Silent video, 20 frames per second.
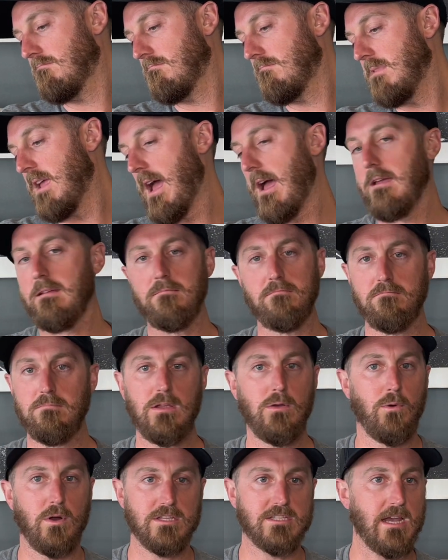Yeah,
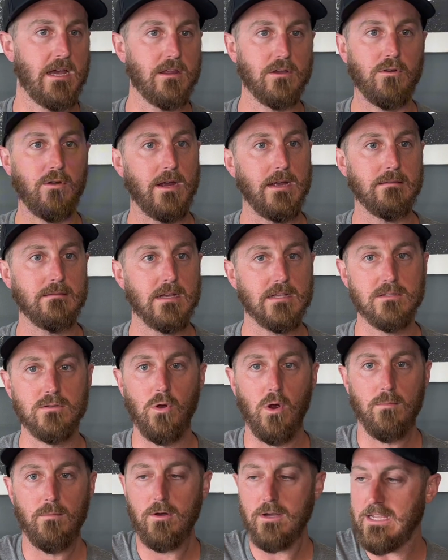he wants out of the crate, that's
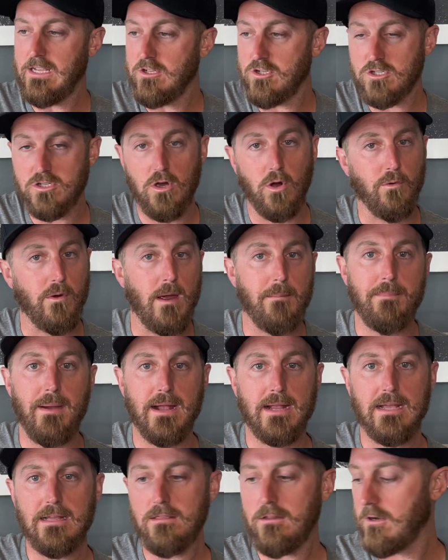normal. He can just go right
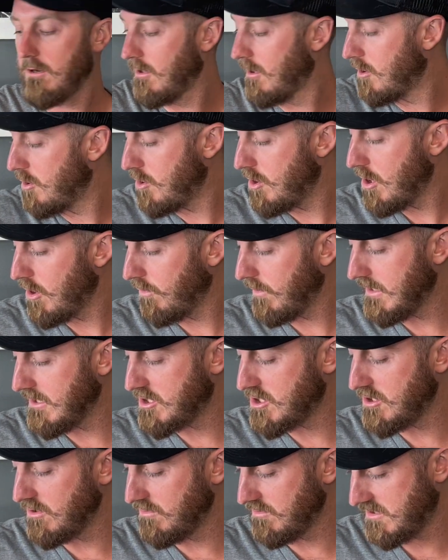back in there, no
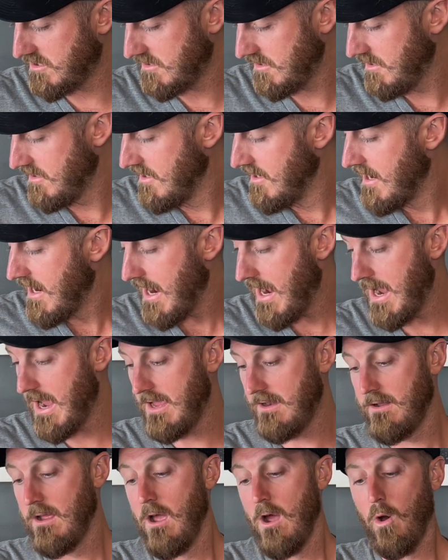issues.
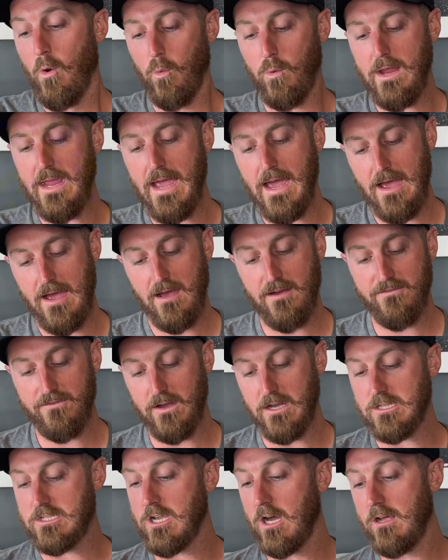And we have
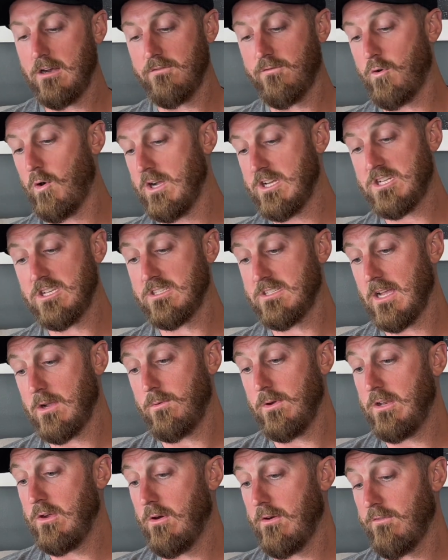a ton of questions like
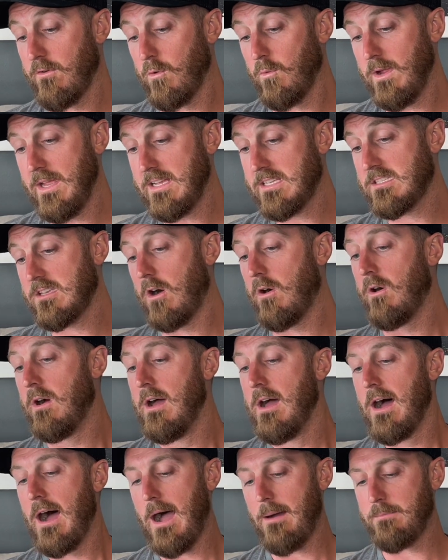we do every week, so
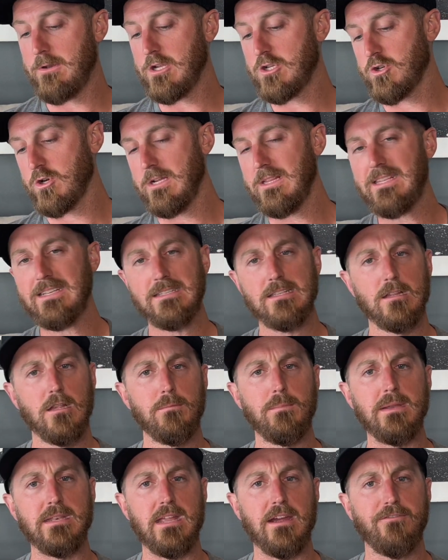I'm going to treat this a
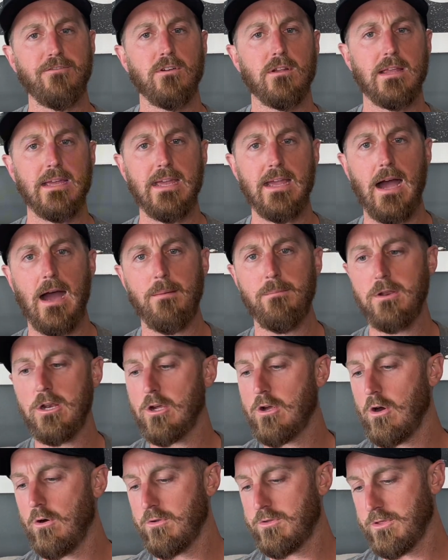little bit differently. I'm going to
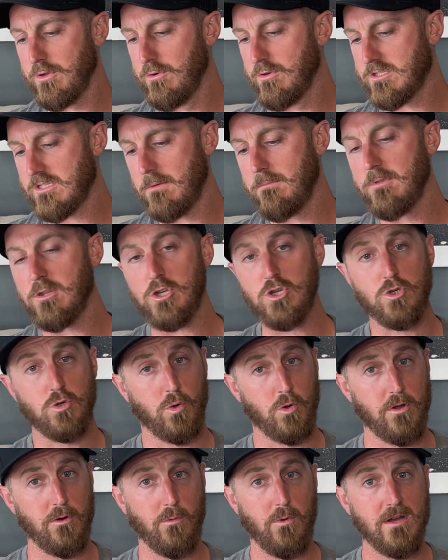go through some of the
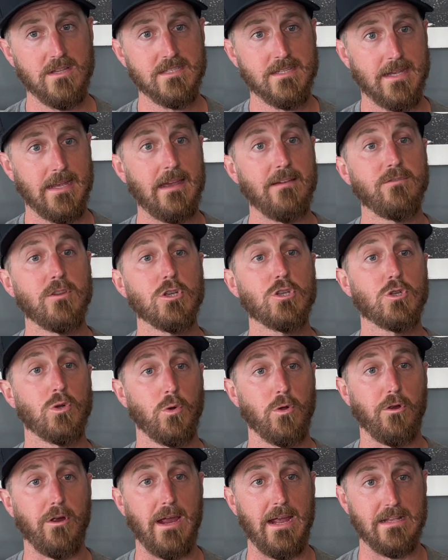shorter ones and give the
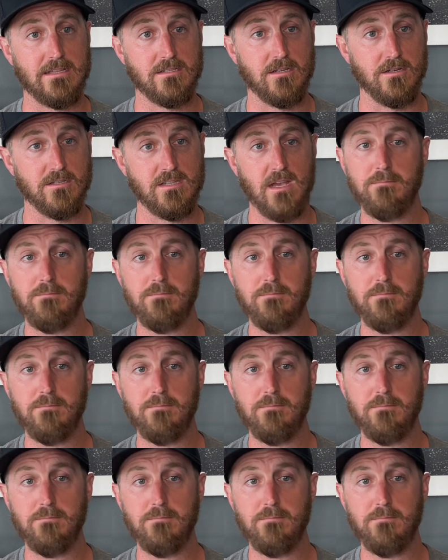shorter answers.